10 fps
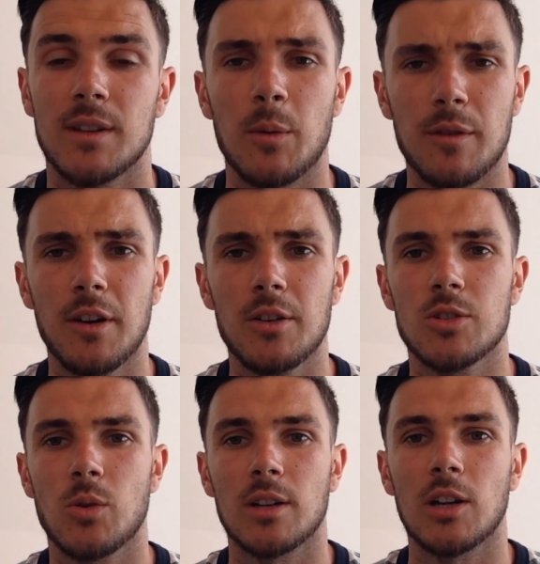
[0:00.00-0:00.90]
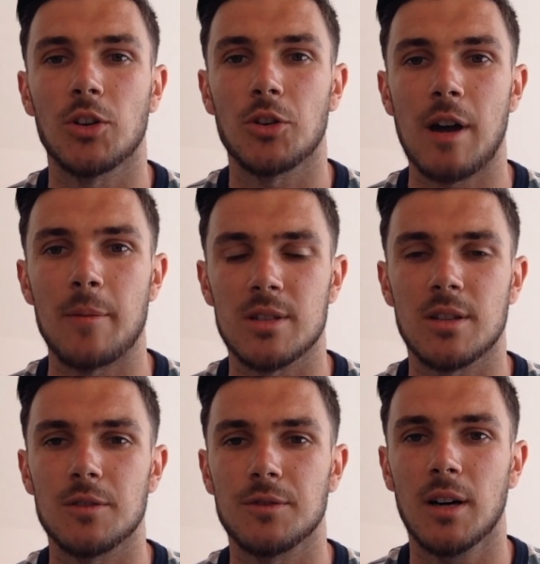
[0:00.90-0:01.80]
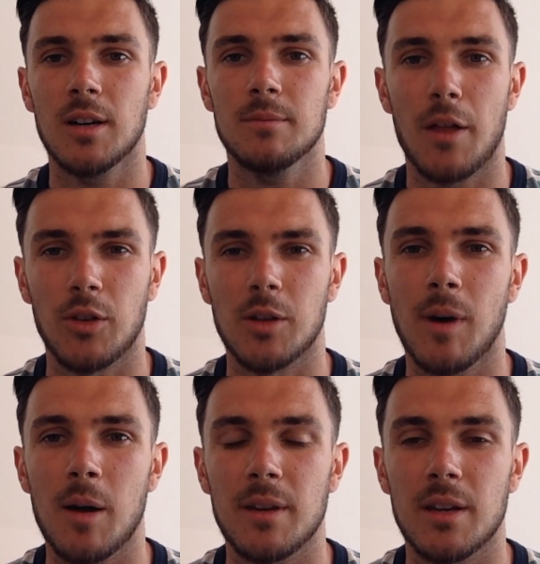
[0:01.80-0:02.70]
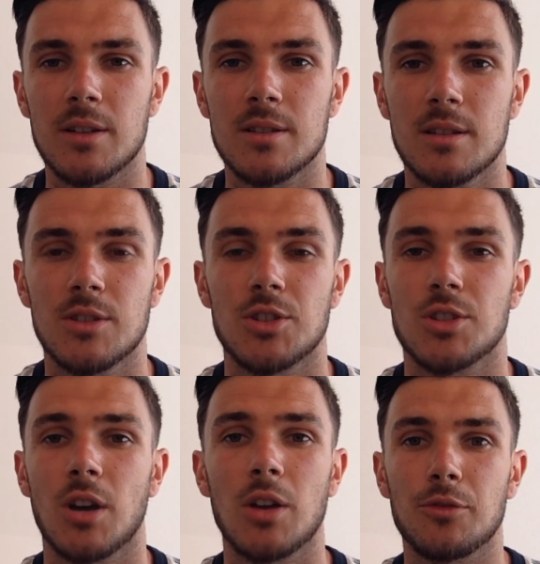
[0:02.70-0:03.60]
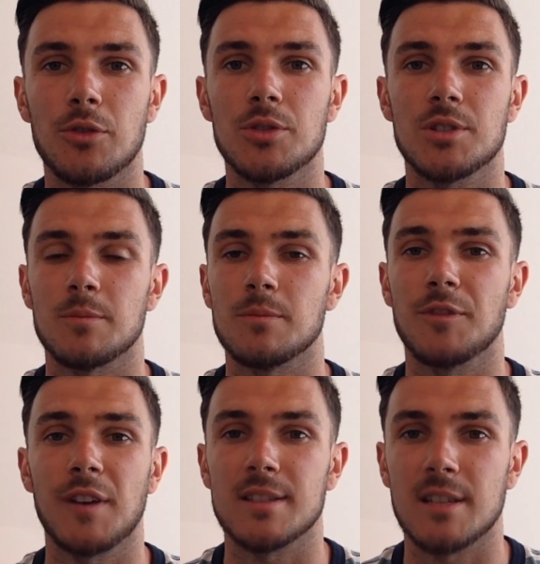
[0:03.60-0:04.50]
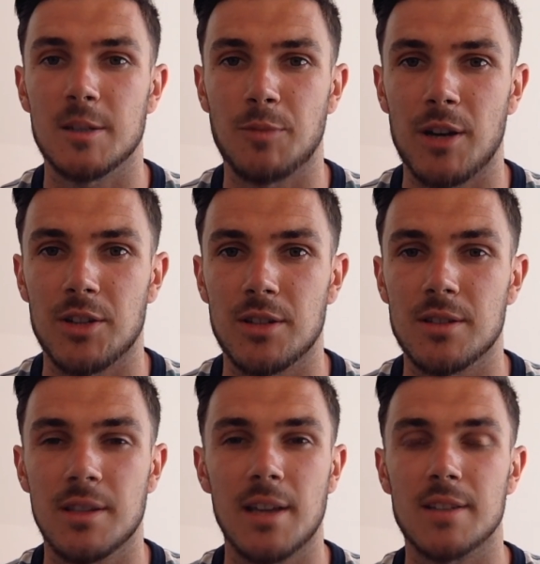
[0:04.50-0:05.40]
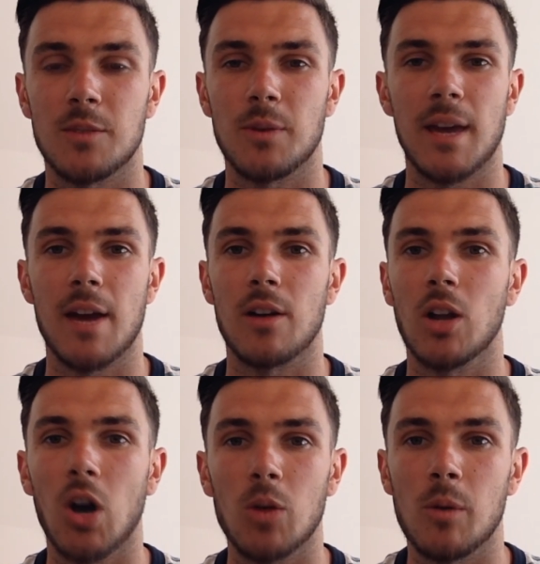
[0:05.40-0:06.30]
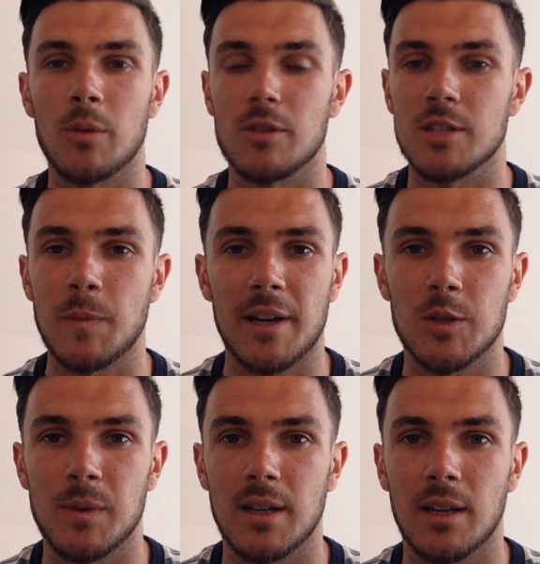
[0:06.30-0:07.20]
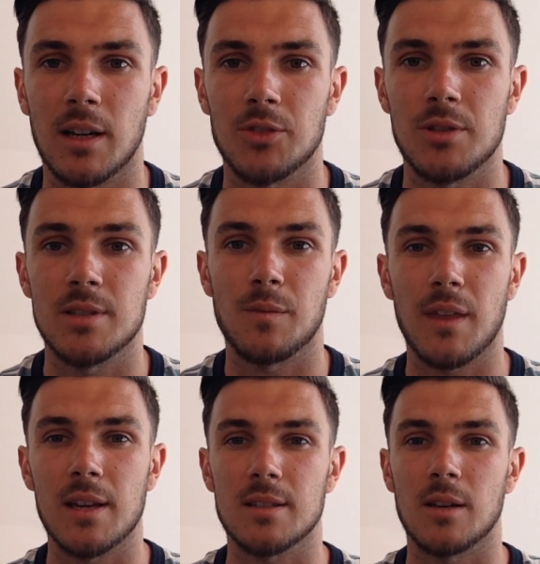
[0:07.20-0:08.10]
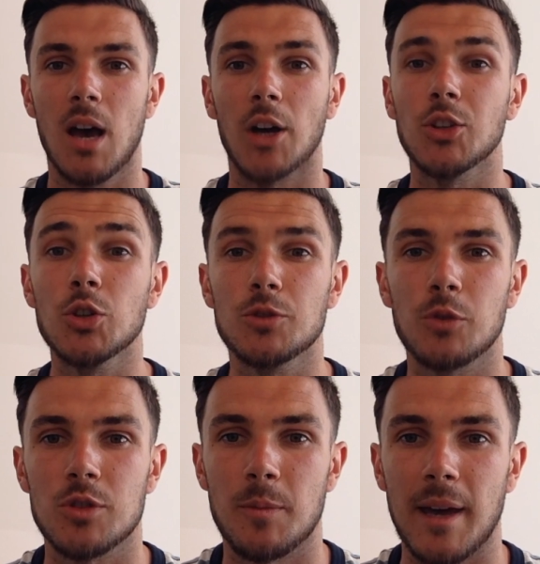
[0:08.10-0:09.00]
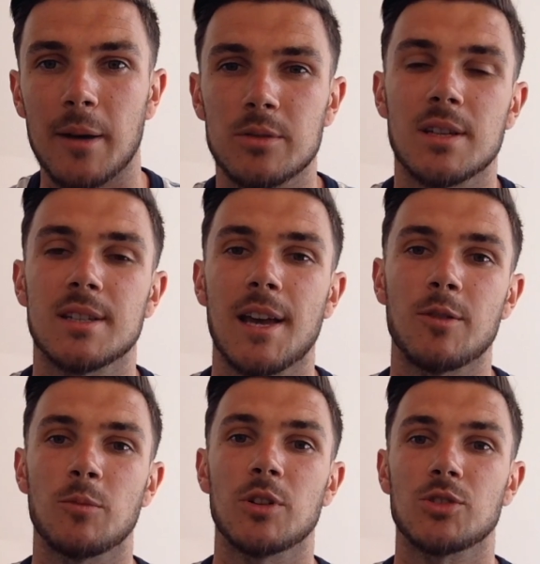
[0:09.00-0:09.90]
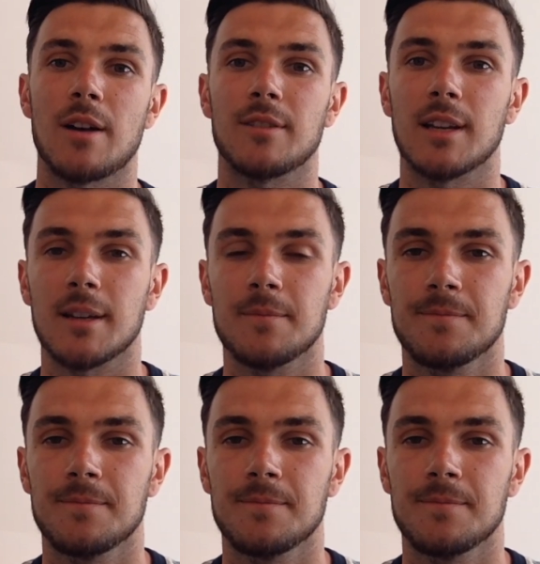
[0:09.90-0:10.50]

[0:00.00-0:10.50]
Now, we focused quite a lot on grammar so far. I thought it might be good to just go through some fixed expressions, things that we hear a lot when we're in Spanish-speaking countries and things that are useful to be able to say when we're traveling.